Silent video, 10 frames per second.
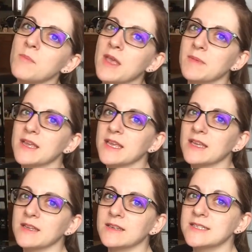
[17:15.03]

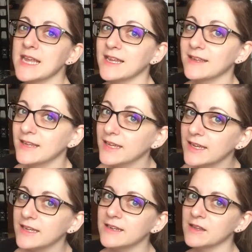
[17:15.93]
maybe take
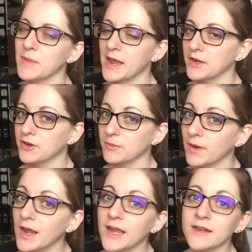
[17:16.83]
heed in the back of your
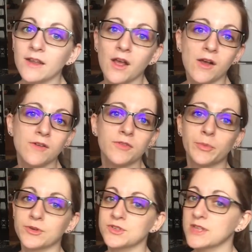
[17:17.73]
mind of the
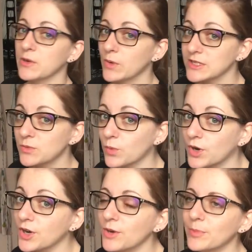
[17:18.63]
person they once
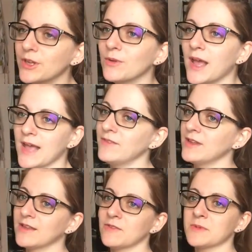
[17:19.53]
were, but you have to
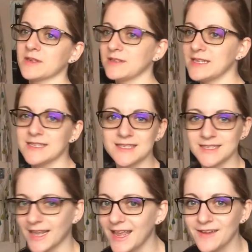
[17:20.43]
give them a clean
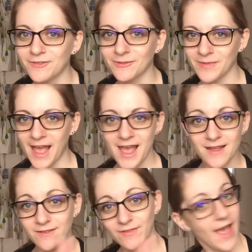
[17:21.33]
slate from
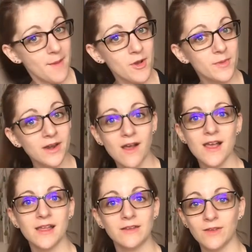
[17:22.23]
that moment
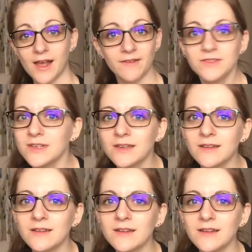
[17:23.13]
on. You have to,